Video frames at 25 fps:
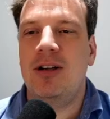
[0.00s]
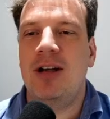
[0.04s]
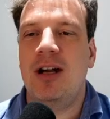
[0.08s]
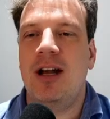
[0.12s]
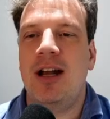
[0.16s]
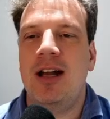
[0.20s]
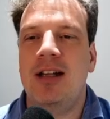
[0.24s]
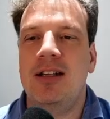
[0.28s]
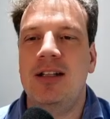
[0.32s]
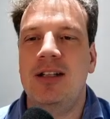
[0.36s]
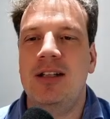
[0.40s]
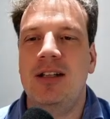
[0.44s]

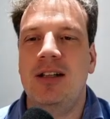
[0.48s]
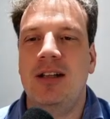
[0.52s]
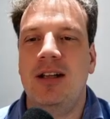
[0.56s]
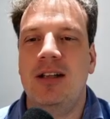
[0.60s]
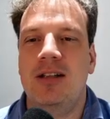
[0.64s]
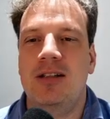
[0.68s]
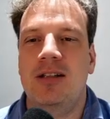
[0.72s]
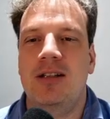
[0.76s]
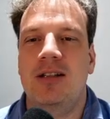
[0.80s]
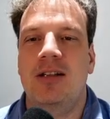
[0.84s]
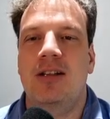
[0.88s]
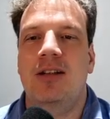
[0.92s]
actually like
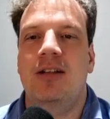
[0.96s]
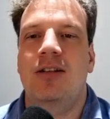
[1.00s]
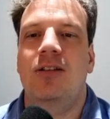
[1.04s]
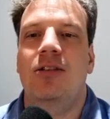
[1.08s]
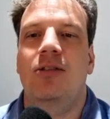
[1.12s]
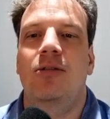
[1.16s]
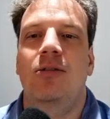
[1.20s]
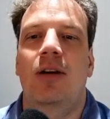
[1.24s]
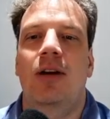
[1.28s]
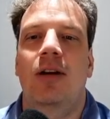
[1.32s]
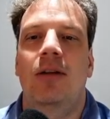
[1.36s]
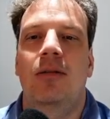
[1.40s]
to
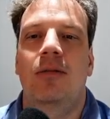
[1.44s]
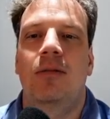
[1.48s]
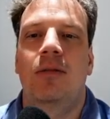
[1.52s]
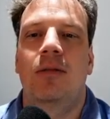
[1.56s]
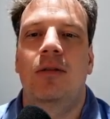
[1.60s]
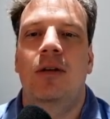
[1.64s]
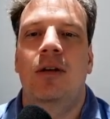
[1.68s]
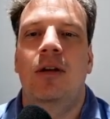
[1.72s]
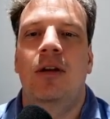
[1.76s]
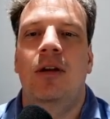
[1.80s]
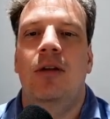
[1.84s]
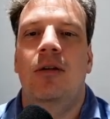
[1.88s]
do a
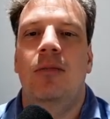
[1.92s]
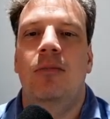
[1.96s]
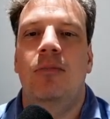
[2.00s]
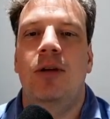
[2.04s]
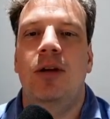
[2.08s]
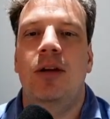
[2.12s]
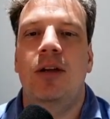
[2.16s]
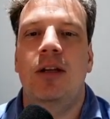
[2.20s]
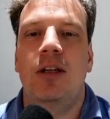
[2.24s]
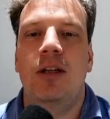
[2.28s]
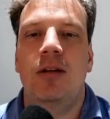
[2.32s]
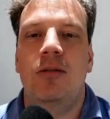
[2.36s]

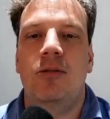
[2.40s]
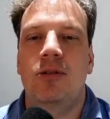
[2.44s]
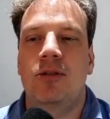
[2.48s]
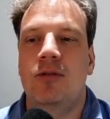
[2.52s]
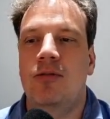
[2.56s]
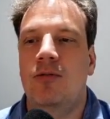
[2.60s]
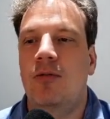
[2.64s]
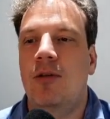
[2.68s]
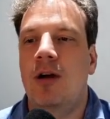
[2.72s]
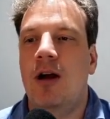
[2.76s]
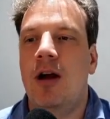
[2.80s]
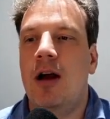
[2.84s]
pretty equals
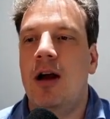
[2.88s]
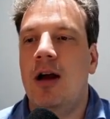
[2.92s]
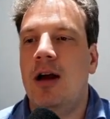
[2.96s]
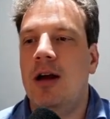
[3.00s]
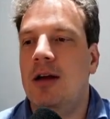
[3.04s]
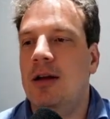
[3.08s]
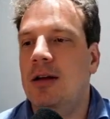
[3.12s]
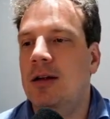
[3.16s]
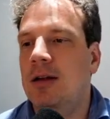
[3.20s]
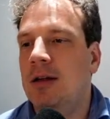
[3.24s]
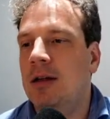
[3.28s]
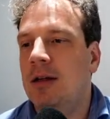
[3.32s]
raw,
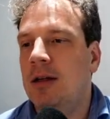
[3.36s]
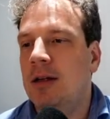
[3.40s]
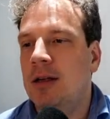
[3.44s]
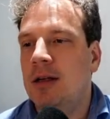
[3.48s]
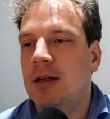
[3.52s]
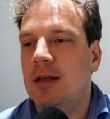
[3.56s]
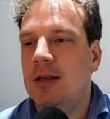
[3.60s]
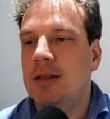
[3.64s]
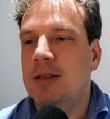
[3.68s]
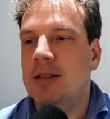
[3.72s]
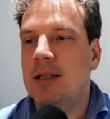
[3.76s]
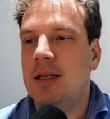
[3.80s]

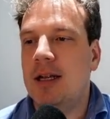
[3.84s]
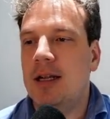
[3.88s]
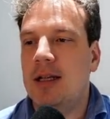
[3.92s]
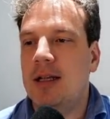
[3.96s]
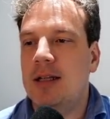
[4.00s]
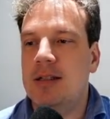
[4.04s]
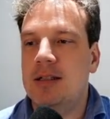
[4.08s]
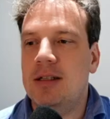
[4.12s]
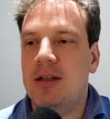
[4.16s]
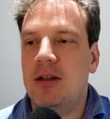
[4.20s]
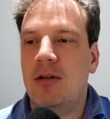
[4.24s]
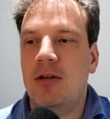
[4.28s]
because then I can
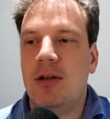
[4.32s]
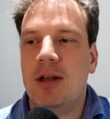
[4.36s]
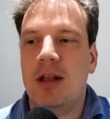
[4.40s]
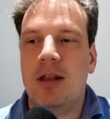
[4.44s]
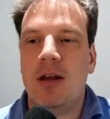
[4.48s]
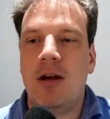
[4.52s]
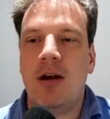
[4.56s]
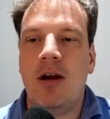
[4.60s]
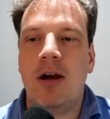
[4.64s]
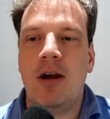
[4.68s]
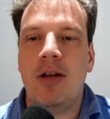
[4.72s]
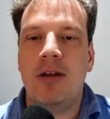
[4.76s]
see, okay, the
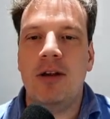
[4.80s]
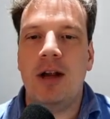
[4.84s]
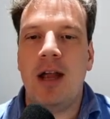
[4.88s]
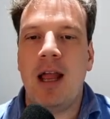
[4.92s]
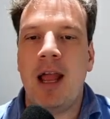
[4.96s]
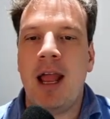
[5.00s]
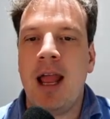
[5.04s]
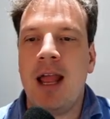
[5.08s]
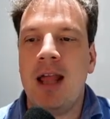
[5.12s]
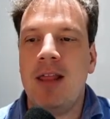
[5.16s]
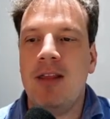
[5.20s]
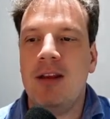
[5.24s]
author
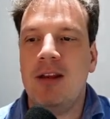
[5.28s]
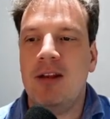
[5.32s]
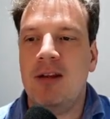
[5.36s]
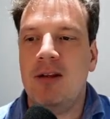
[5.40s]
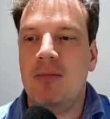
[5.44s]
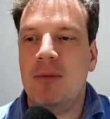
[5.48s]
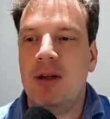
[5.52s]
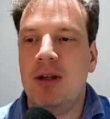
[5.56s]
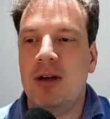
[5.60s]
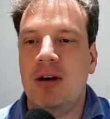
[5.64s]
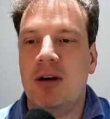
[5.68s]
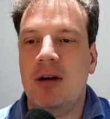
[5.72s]
and the
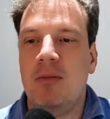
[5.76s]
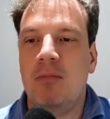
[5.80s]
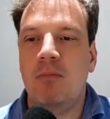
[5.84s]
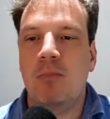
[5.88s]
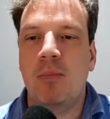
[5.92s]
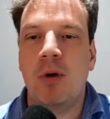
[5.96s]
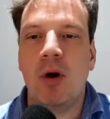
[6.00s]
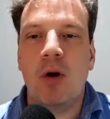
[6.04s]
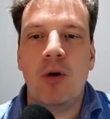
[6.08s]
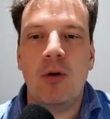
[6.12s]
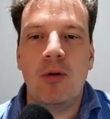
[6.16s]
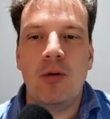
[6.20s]
committer are
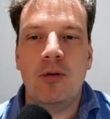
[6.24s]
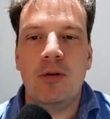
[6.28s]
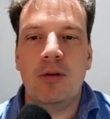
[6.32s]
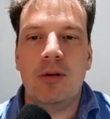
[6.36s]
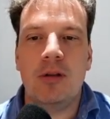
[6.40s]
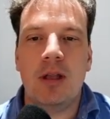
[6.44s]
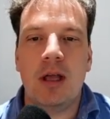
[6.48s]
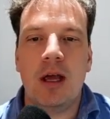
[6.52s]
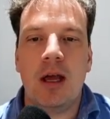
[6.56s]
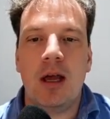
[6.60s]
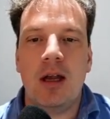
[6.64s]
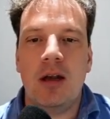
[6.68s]
both
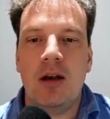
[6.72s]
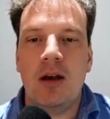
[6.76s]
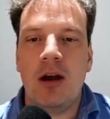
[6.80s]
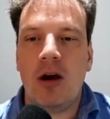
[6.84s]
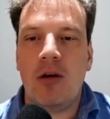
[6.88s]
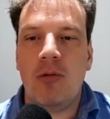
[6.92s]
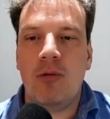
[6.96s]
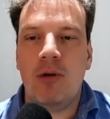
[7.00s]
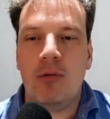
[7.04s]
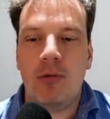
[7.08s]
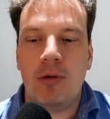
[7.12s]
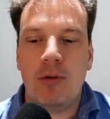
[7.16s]
not
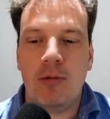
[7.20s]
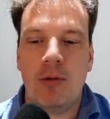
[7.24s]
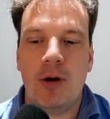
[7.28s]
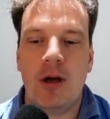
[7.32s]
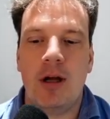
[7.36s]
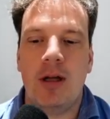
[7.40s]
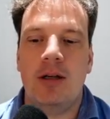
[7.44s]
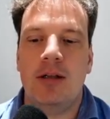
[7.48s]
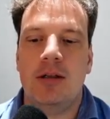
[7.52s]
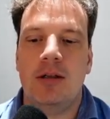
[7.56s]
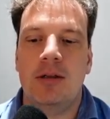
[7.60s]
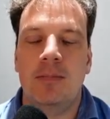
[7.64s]
what we
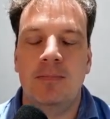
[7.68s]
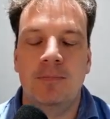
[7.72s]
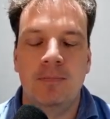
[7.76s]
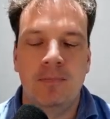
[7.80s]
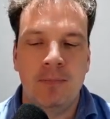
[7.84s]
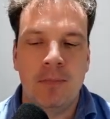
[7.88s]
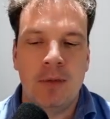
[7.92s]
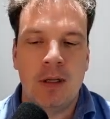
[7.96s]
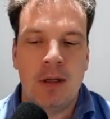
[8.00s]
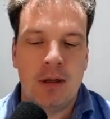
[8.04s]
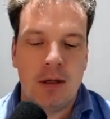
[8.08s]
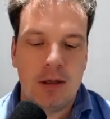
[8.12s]
want.
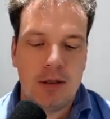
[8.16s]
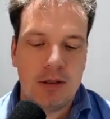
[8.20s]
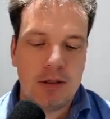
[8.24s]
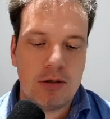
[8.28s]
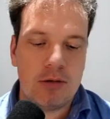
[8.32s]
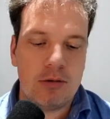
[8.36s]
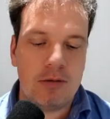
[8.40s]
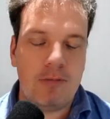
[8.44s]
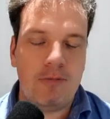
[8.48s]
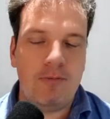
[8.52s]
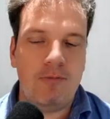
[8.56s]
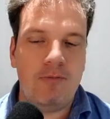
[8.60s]
So
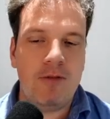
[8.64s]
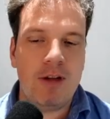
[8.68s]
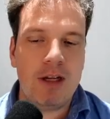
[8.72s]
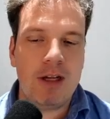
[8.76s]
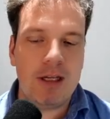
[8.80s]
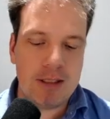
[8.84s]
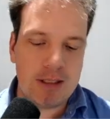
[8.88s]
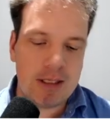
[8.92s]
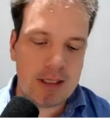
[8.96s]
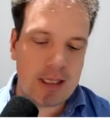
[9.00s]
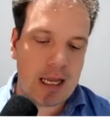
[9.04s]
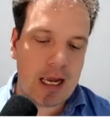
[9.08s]
to
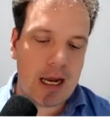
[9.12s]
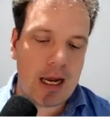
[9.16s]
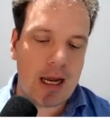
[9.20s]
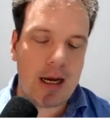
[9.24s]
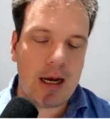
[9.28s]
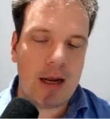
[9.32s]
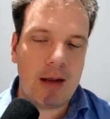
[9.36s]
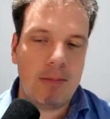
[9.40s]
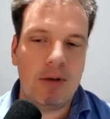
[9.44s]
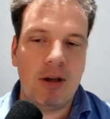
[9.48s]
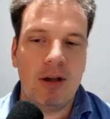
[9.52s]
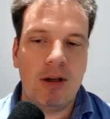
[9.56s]
fix that,
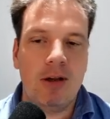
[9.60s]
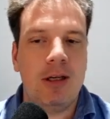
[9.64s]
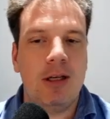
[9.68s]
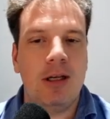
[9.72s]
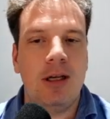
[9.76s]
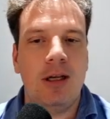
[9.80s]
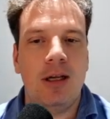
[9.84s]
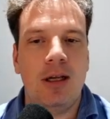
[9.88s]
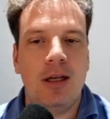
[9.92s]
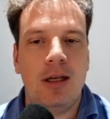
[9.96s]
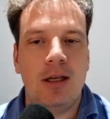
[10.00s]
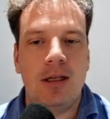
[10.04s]
I'm
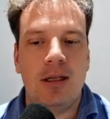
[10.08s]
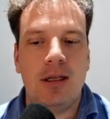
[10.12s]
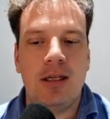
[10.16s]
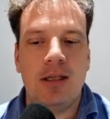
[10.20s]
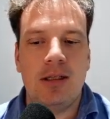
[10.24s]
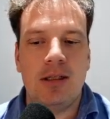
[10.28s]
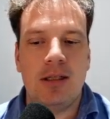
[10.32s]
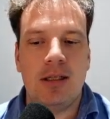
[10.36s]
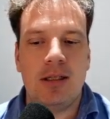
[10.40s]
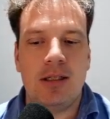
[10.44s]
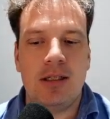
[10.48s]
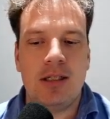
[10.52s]
gonna
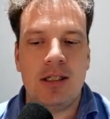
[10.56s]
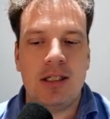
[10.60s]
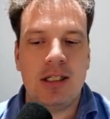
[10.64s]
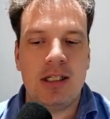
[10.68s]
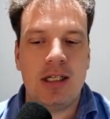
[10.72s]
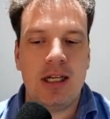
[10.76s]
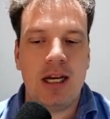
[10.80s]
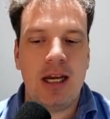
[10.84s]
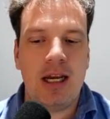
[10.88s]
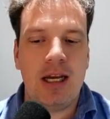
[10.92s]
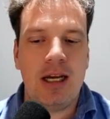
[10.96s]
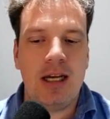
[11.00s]
need to
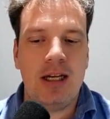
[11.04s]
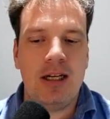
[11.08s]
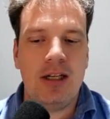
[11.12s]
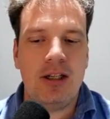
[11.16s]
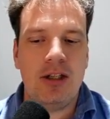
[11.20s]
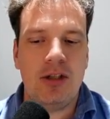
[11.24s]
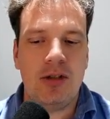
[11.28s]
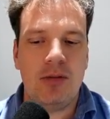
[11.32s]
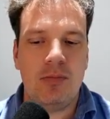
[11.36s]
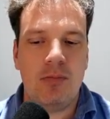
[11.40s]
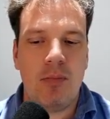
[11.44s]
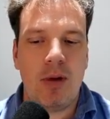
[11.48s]

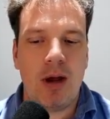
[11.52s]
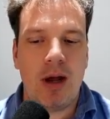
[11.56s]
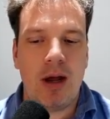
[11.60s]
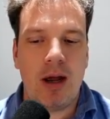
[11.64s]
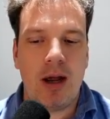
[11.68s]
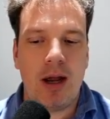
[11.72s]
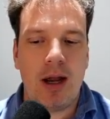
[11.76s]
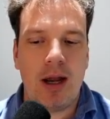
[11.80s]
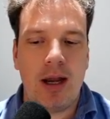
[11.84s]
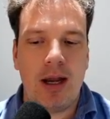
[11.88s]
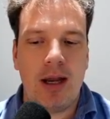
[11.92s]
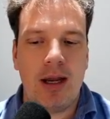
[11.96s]
change
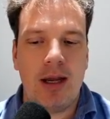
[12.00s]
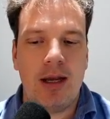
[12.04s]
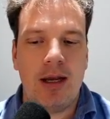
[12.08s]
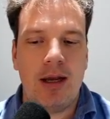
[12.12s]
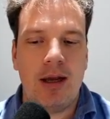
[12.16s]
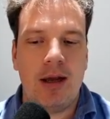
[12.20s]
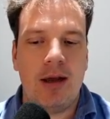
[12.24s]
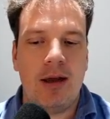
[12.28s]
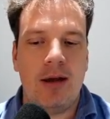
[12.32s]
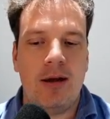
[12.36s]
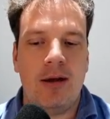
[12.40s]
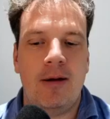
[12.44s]
my
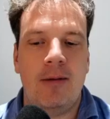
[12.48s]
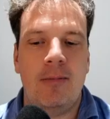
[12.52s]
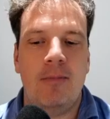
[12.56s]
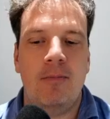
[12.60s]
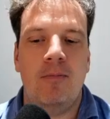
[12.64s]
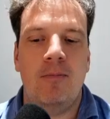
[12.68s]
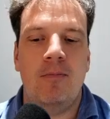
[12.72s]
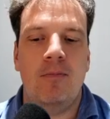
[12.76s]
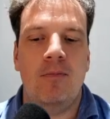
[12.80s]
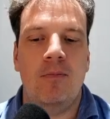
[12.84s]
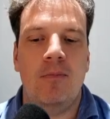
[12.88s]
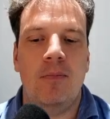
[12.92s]

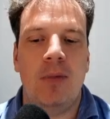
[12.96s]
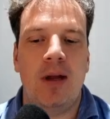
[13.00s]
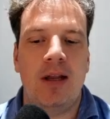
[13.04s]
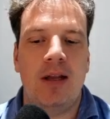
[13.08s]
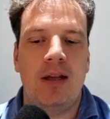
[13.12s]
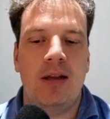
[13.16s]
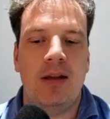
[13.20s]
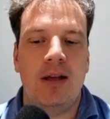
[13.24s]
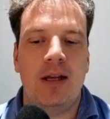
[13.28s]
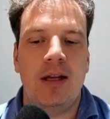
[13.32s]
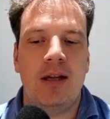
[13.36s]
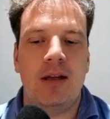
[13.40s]
my
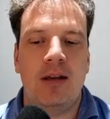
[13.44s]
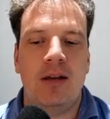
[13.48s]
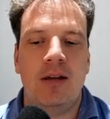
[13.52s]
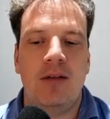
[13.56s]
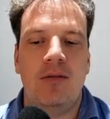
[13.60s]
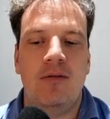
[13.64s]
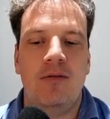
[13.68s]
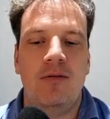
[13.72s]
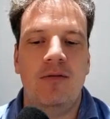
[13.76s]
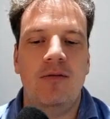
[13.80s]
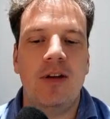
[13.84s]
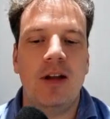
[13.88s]
git
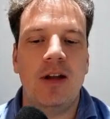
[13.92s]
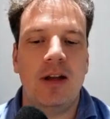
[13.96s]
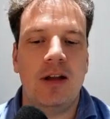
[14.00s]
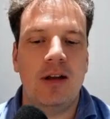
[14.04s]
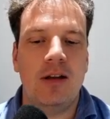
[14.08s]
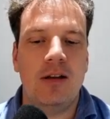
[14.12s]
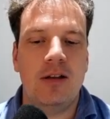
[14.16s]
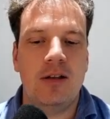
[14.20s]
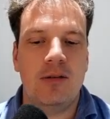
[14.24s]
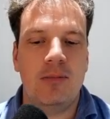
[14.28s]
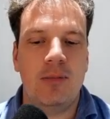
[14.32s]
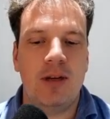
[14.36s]

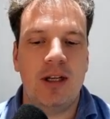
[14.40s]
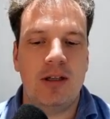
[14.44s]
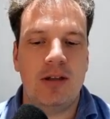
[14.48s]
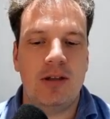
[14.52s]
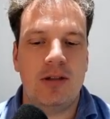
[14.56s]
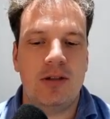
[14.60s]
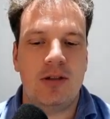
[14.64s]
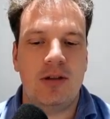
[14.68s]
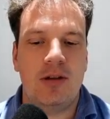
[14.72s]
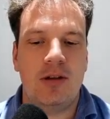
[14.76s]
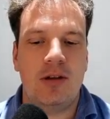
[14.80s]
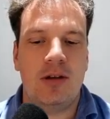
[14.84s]
config to make
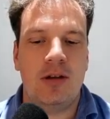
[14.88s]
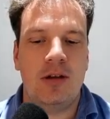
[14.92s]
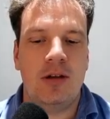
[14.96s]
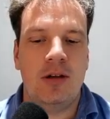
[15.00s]
sure.